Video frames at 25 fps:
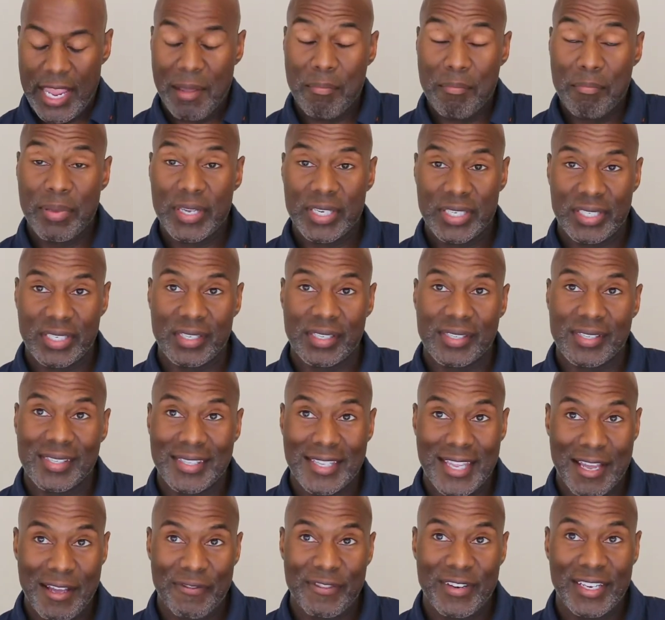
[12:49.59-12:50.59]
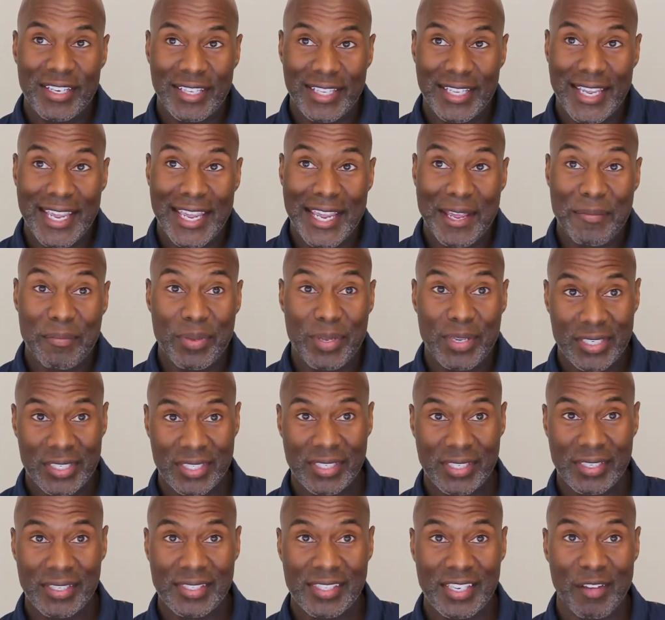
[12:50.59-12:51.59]
Ambitious, definitely
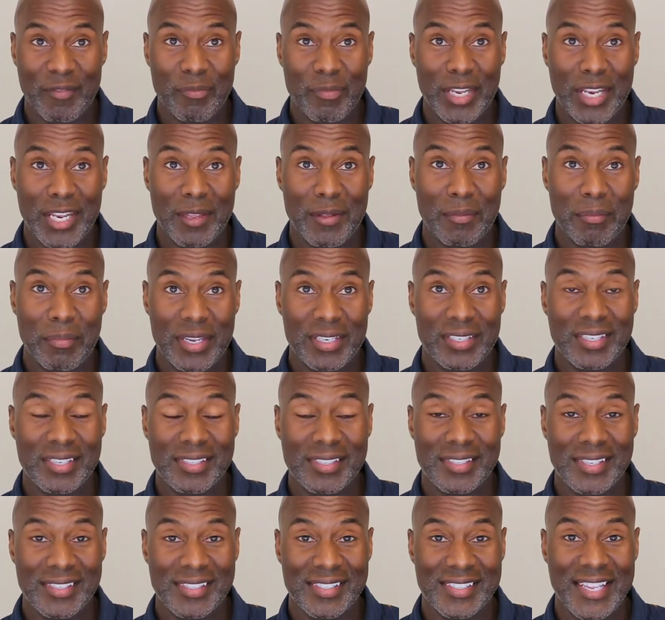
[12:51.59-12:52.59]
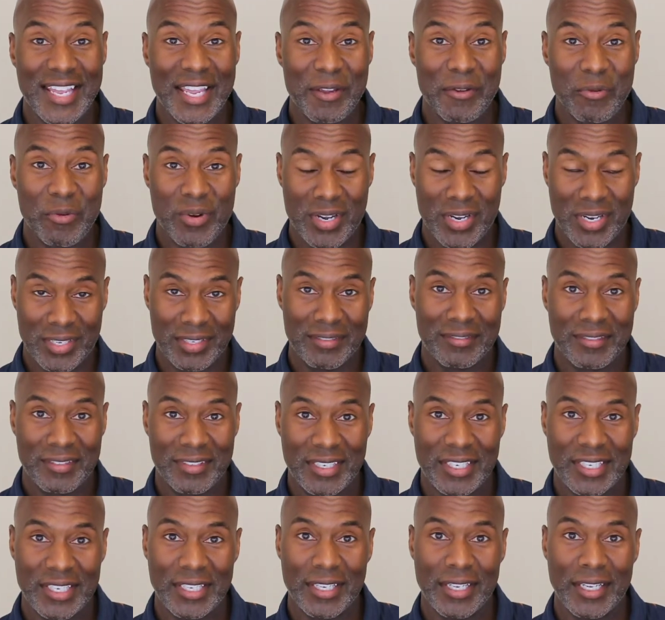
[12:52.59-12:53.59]
ambitious. I've been ambitious since day one,
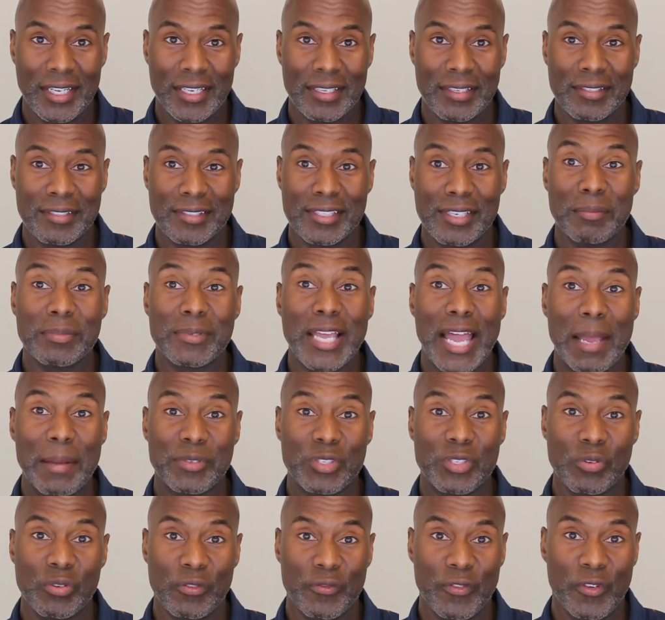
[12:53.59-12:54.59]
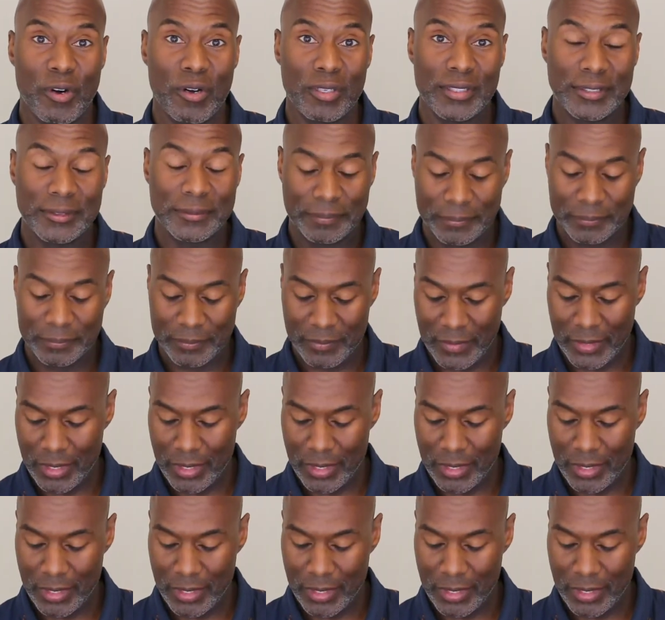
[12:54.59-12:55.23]
sometimes to a fault.